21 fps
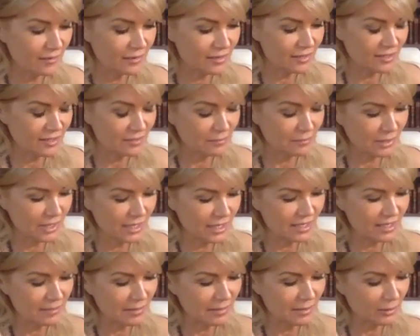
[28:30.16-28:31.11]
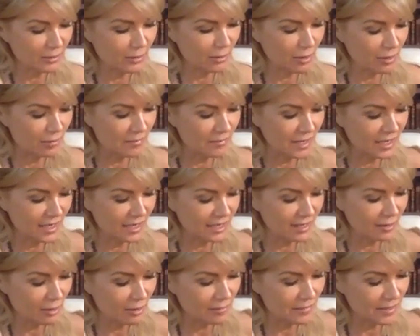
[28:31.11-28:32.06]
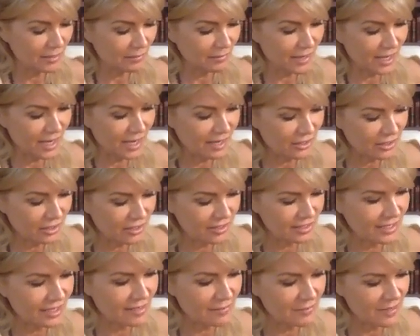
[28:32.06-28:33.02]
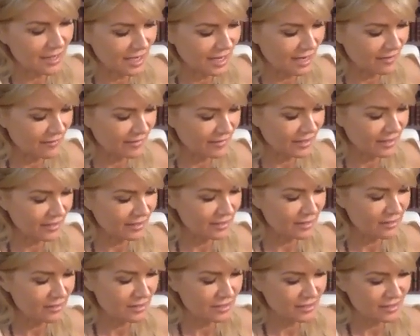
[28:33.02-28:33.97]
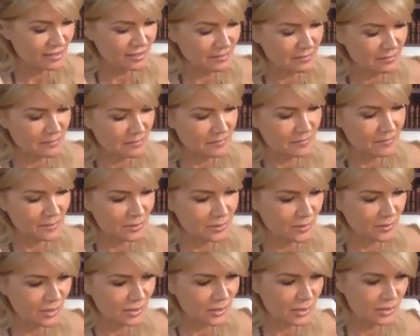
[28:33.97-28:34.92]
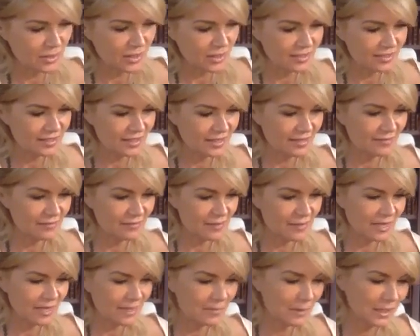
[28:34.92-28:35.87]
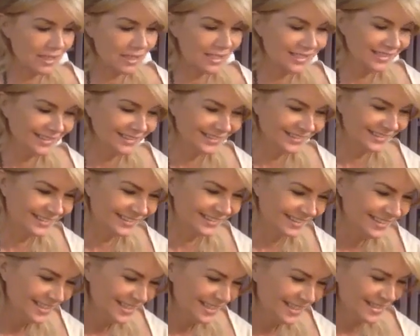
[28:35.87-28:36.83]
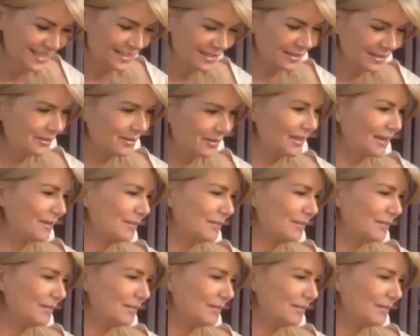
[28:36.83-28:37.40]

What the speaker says: was complaining about all my reactions that I've been having due to some strange things that have been happening. So